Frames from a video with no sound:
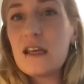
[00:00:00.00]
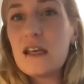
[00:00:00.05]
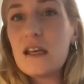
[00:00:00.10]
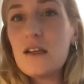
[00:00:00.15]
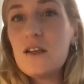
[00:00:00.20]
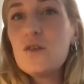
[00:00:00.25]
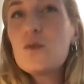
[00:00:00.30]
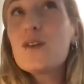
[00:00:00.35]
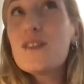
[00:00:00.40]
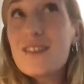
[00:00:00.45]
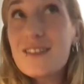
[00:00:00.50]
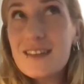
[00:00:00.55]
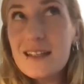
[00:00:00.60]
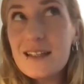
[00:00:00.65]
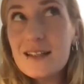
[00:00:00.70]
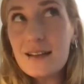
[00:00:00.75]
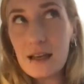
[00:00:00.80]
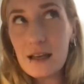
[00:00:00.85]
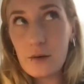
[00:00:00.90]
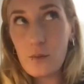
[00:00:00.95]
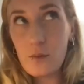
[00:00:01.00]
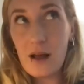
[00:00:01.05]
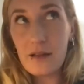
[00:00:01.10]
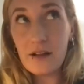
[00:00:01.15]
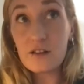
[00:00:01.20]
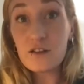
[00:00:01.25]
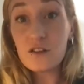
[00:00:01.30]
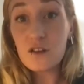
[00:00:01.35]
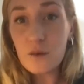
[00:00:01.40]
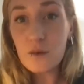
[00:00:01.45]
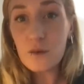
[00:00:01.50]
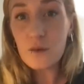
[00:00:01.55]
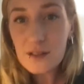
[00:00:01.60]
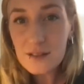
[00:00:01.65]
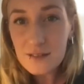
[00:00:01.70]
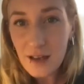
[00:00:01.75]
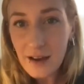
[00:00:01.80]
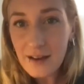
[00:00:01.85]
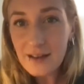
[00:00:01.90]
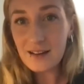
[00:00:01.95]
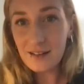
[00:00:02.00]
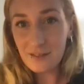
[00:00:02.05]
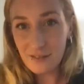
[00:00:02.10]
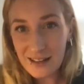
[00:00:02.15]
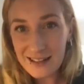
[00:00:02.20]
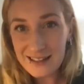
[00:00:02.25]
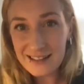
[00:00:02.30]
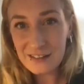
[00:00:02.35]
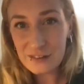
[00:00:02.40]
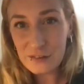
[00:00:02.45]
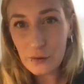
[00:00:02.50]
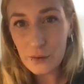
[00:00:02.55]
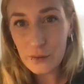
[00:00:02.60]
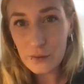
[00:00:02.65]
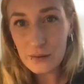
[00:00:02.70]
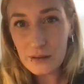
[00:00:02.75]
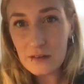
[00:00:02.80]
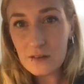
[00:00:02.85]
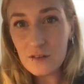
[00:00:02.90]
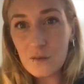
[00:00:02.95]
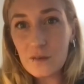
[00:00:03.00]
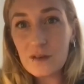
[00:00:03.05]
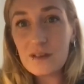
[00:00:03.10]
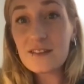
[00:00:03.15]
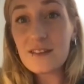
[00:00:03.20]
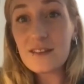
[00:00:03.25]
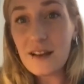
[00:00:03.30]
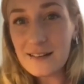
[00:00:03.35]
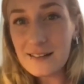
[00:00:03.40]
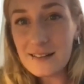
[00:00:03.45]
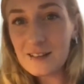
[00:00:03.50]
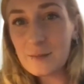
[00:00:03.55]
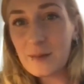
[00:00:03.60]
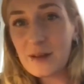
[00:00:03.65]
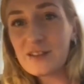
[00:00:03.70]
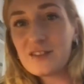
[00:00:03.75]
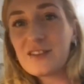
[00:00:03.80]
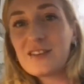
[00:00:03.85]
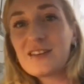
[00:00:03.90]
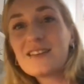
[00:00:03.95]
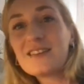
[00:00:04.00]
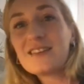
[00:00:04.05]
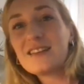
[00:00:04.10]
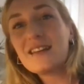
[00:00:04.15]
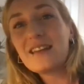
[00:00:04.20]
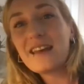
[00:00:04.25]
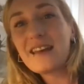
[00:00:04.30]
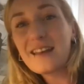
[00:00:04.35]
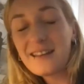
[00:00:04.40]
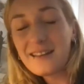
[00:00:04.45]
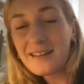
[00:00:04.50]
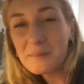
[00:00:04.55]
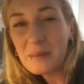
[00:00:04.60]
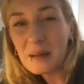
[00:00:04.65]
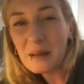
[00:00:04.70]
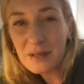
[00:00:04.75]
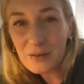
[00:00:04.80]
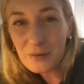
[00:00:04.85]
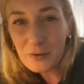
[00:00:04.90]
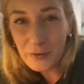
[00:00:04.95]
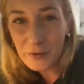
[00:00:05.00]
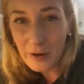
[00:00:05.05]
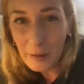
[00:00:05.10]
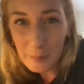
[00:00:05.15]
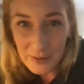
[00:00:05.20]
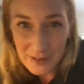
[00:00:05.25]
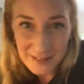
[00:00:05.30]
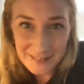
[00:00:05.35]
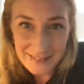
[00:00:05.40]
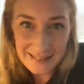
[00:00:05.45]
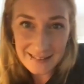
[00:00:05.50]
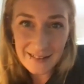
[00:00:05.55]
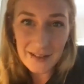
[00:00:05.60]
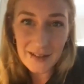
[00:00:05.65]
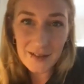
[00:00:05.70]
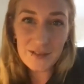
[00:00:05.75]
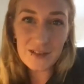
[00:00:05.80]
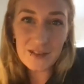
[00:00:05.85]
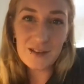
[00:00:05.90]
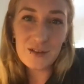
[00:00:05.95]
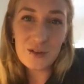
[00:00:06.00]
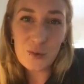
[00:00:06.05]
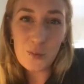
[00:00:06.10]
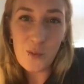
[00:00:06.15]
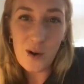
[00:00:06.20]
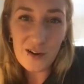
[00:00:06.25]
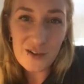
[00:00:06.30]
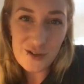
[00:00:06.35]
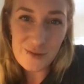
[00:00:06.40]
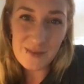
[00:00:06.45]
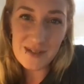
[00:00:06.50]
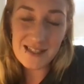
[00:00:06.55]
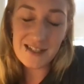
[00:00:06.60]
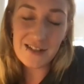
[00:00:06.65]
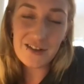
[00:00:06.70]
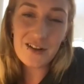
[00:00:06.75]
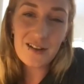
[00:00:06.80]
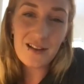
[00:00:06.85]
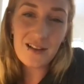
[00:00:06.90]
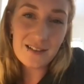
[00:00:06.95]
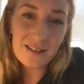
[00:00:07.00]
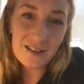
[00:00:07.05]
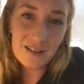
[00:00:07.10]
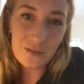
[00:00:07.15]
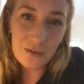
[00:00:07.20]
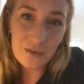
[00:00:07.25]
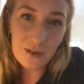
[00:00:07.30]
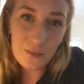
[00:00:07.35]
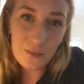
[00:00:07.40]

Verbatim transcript: You can see like why that's so exciting, right? It's so exciting, especially to see like maybe you grew up with these narratives and then to watch it materialize is really